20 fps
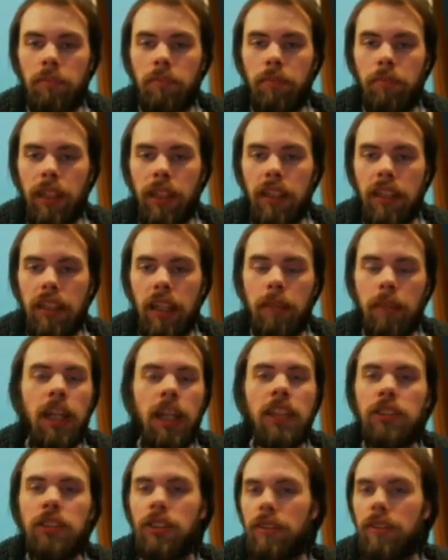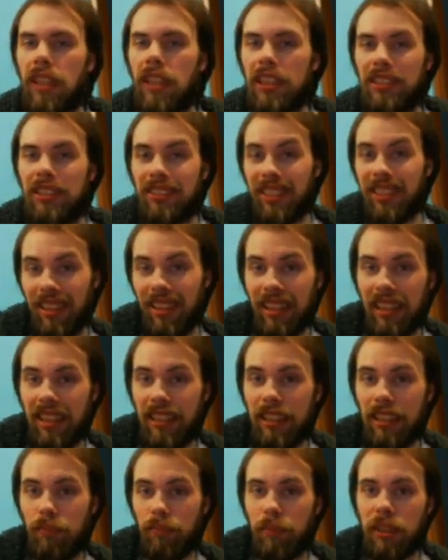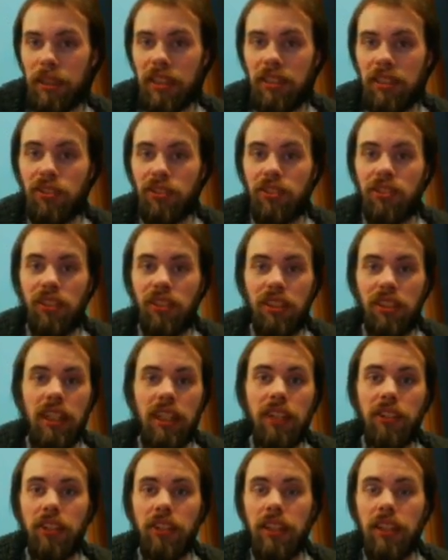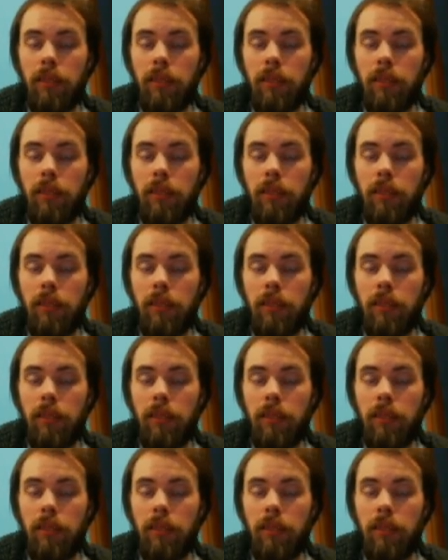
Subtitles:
but I'm not sure if that's the lighting because there's another